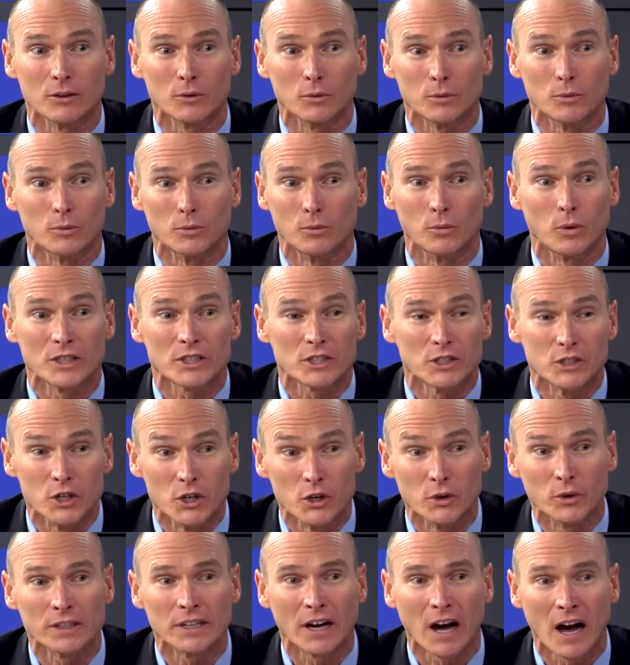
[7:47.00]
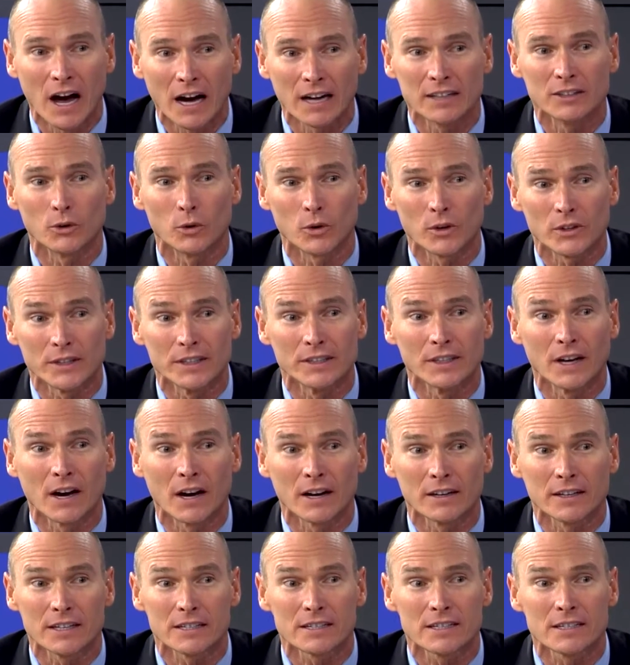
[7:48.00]
what's new and hot in
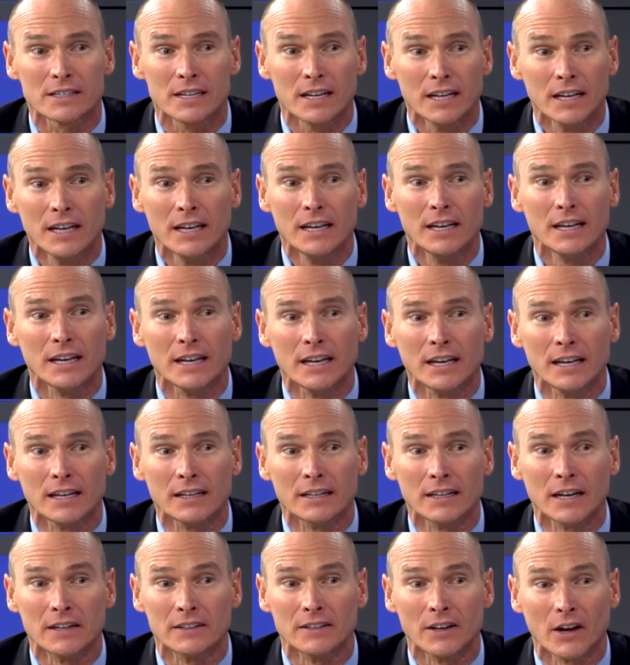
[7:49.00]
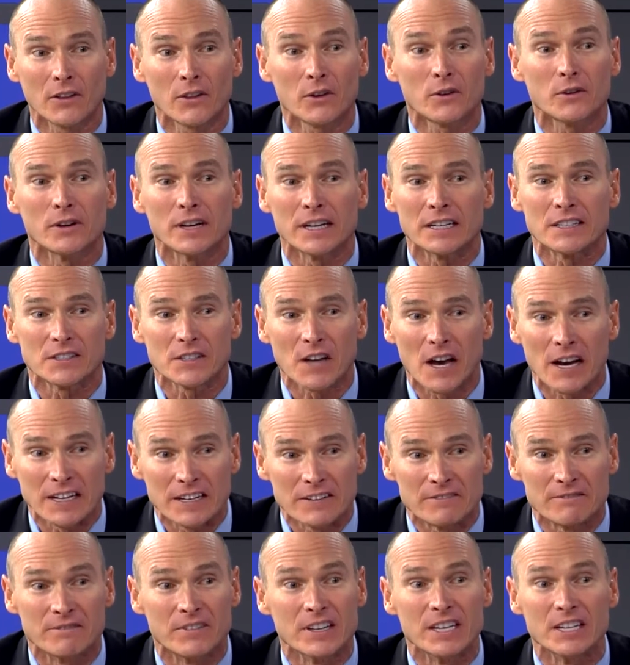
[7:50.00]
orthodontics, and another
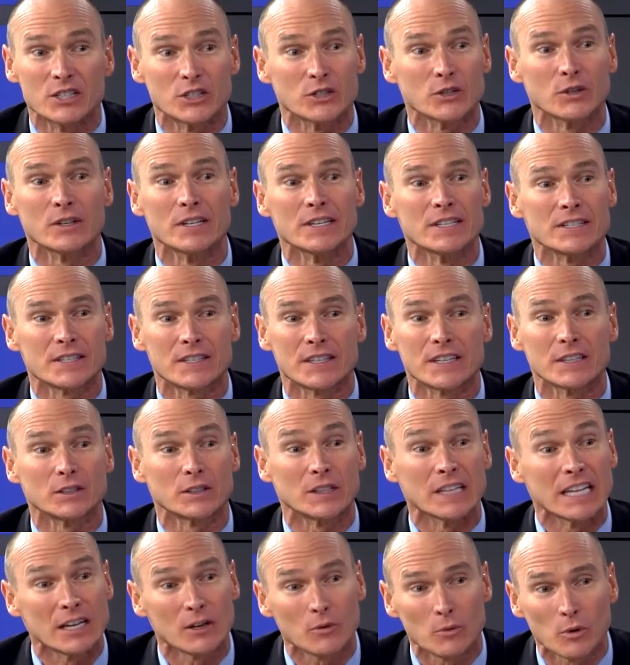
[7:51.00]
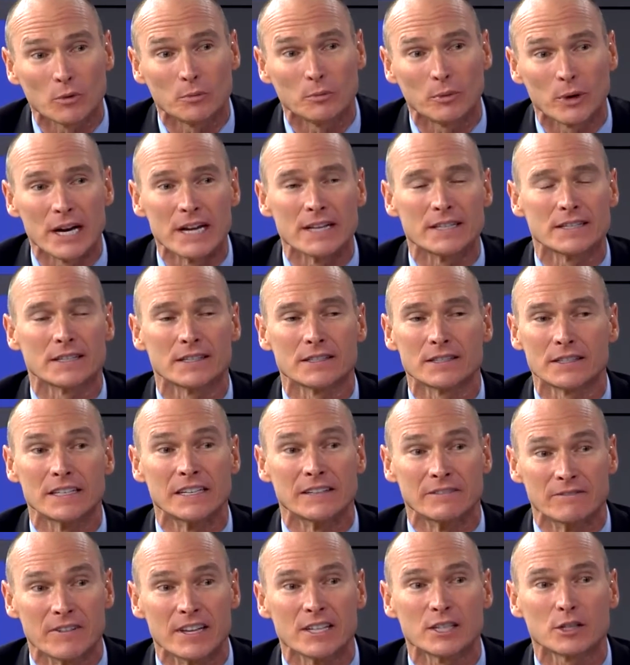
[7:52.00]
exciting feature is the lingual braces,
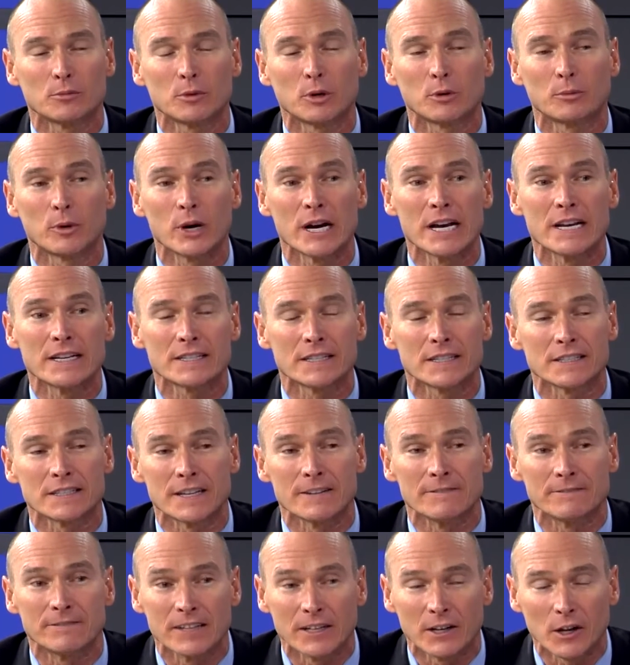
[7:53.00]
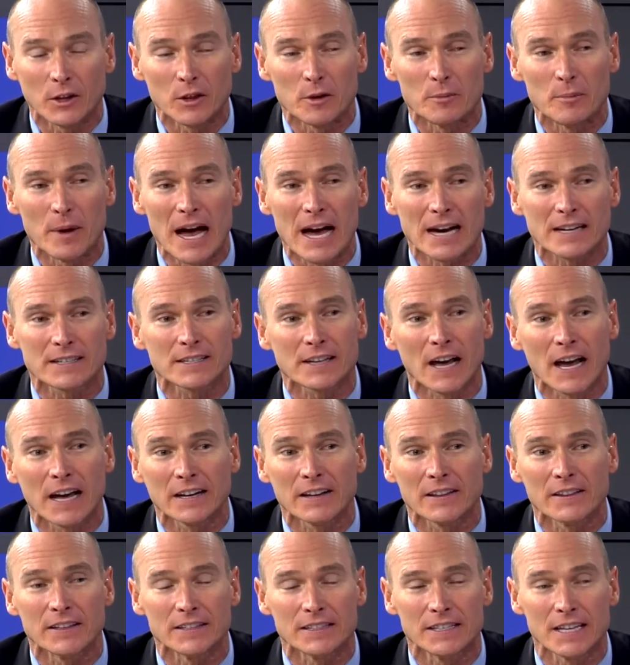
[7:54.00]
the invisible braces that fit on the back
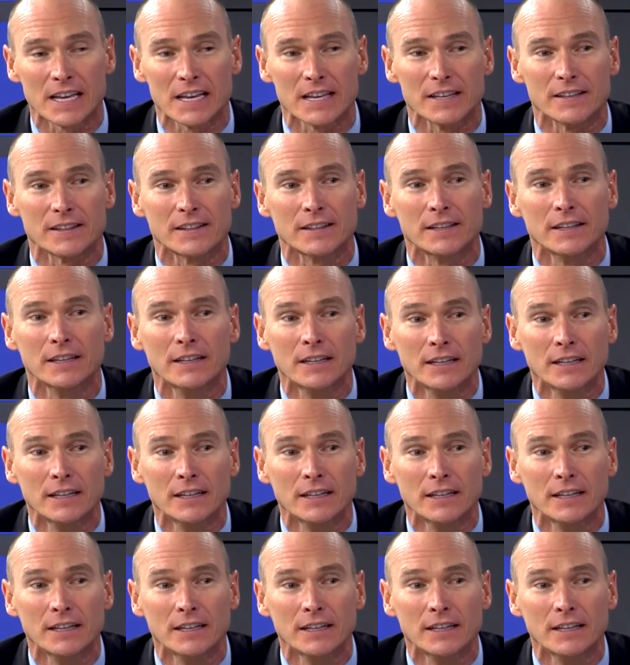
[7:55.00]
side of the teeth.